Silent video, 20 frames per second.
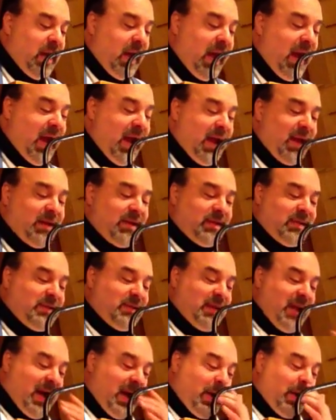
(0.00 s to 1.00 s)

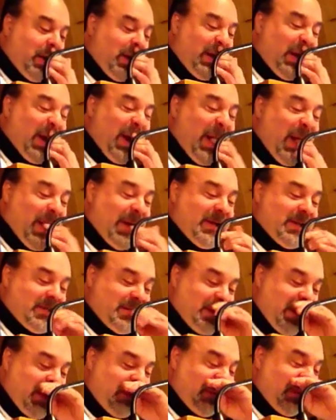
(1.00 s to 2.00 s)
And doubting God is
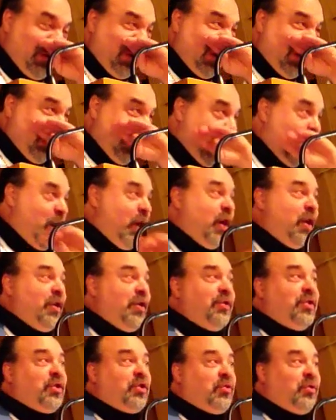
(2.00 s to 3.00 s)
definitely hard
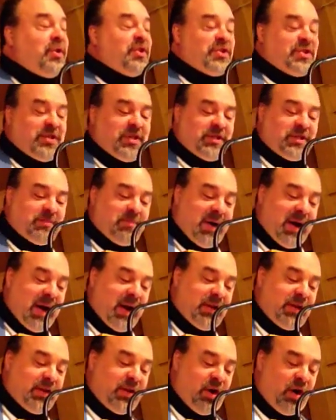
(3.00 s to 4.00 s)
on the Christian's
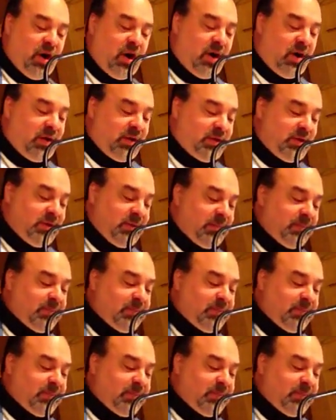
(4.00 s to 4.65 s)
mind and heart.